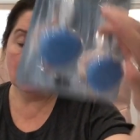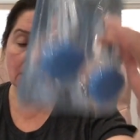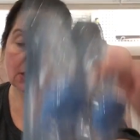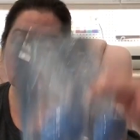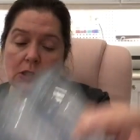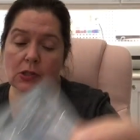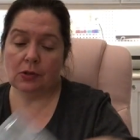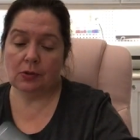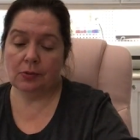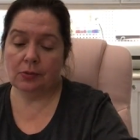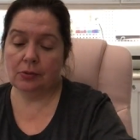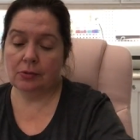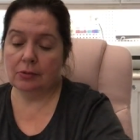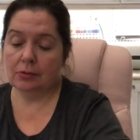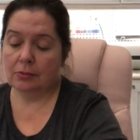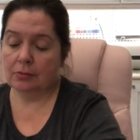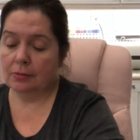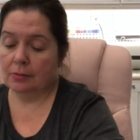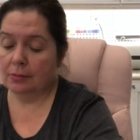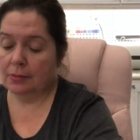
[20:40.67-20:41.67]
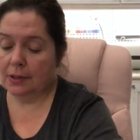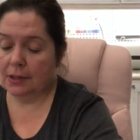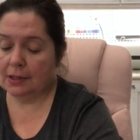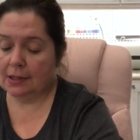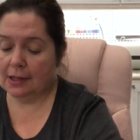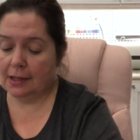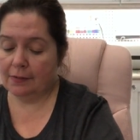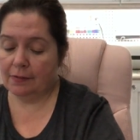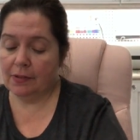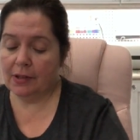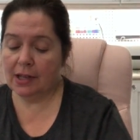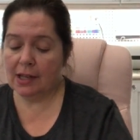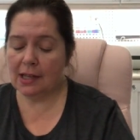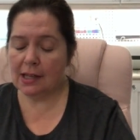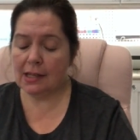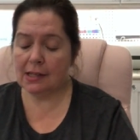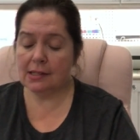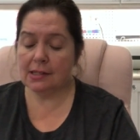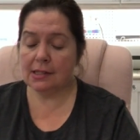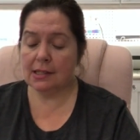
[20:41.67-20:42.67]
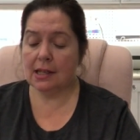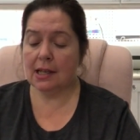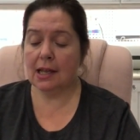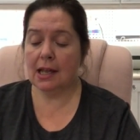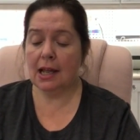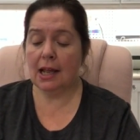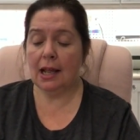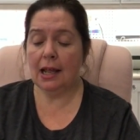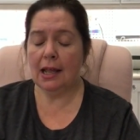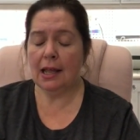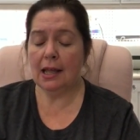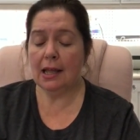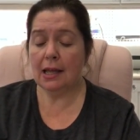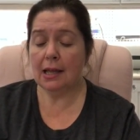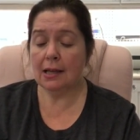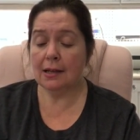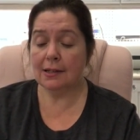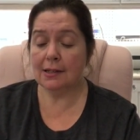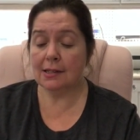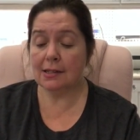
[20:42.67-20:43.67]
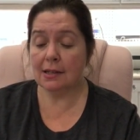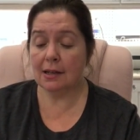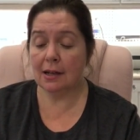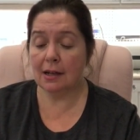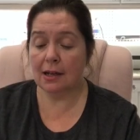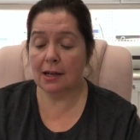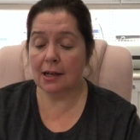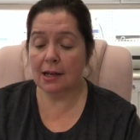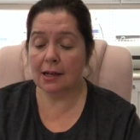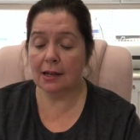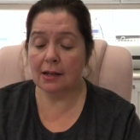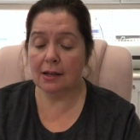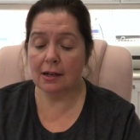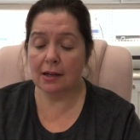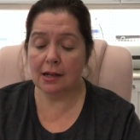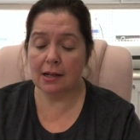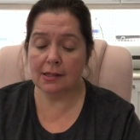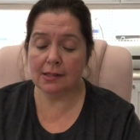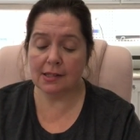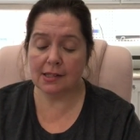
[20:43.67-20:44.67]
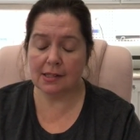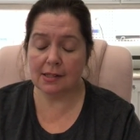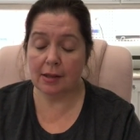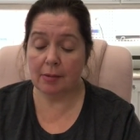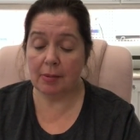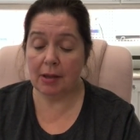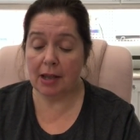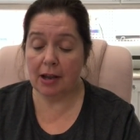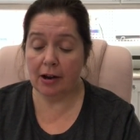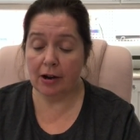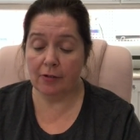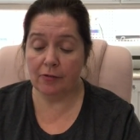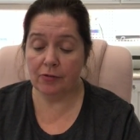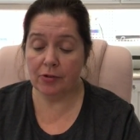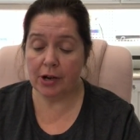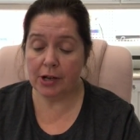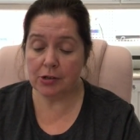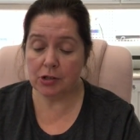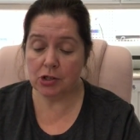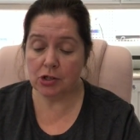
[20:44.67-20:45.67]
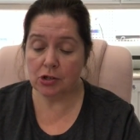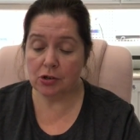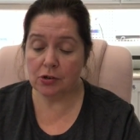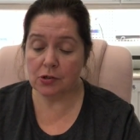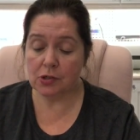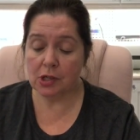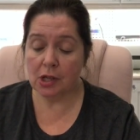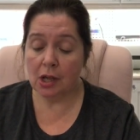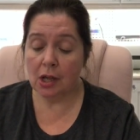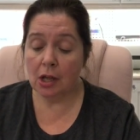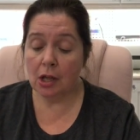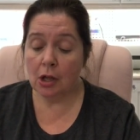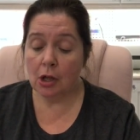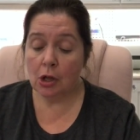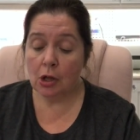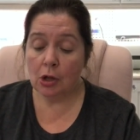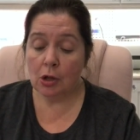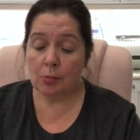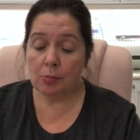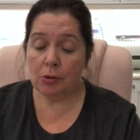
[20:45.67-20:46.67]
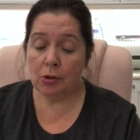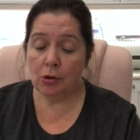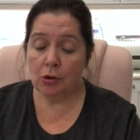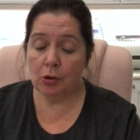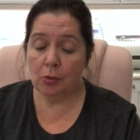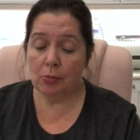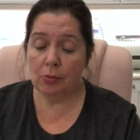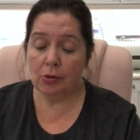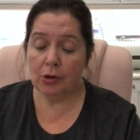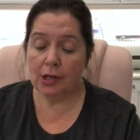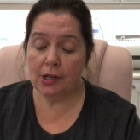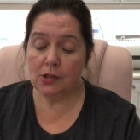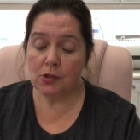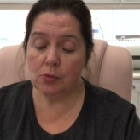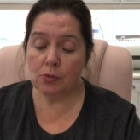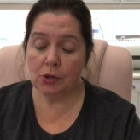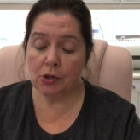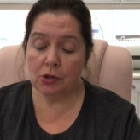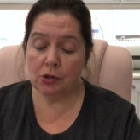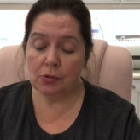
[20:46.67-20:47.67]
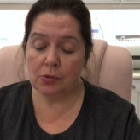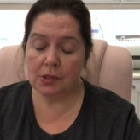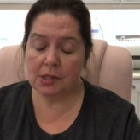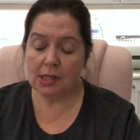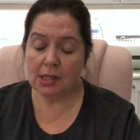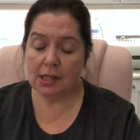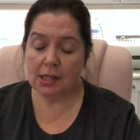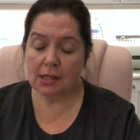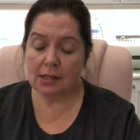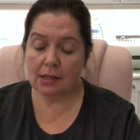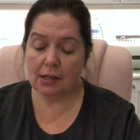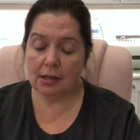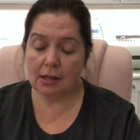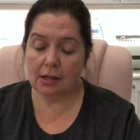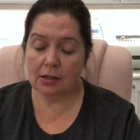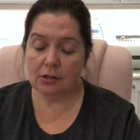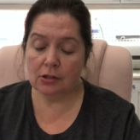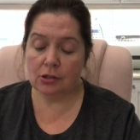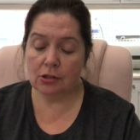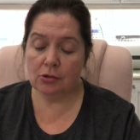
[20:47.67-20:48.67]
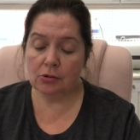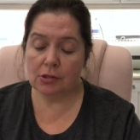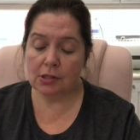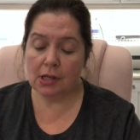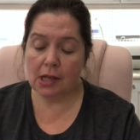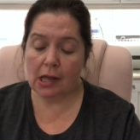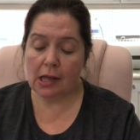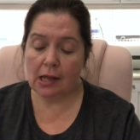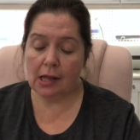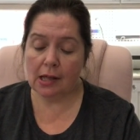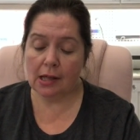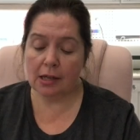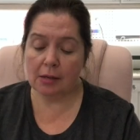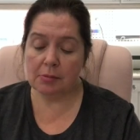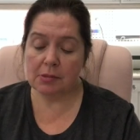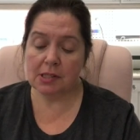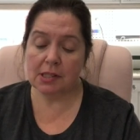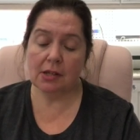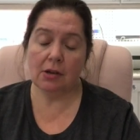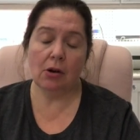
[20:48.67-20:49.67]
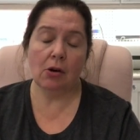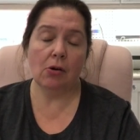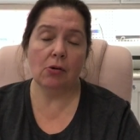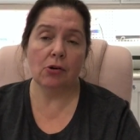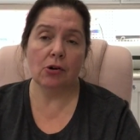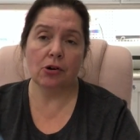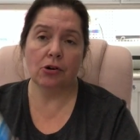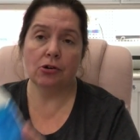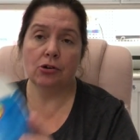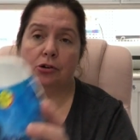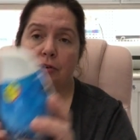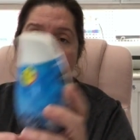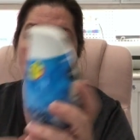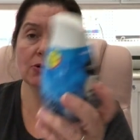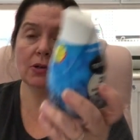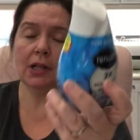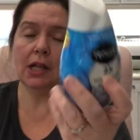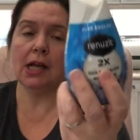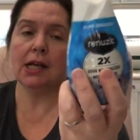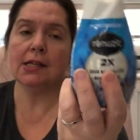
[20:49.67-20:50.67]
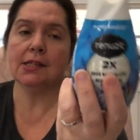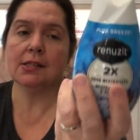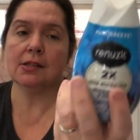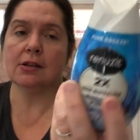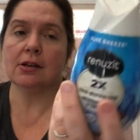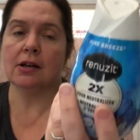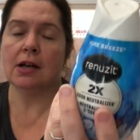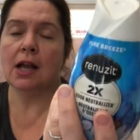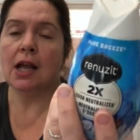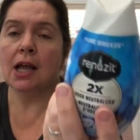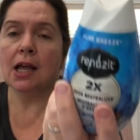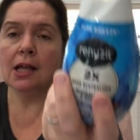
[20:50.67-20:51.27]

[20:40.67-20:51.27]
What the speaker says: So we have that. And I got some air fresheners. Pure Breeze renews it 2 times, the odor neutralizer.